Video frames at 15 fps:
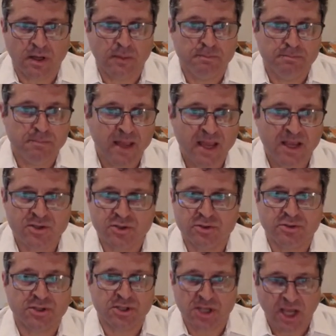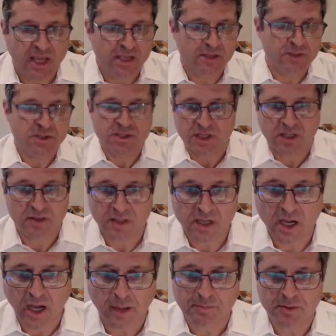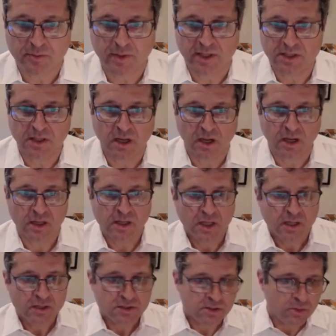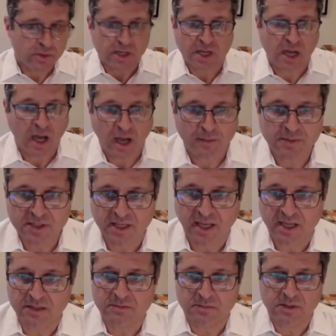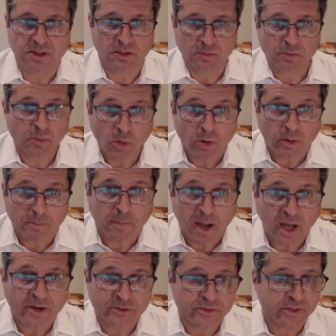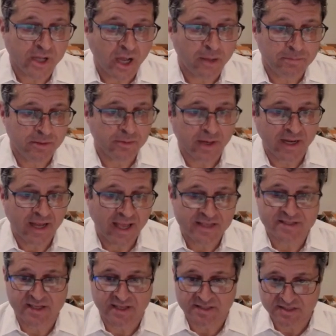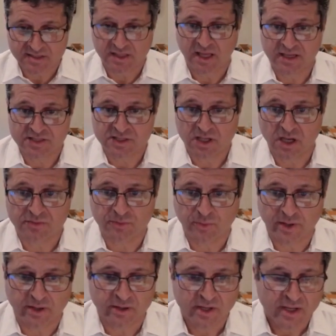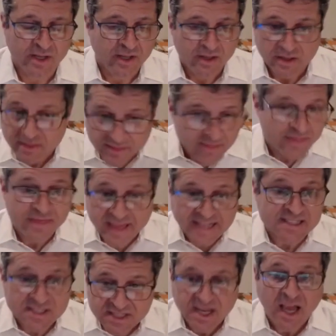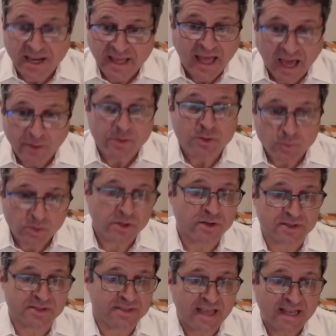a major change in the copyright law to accommodate more modern copyright assets like software, that's not how it works.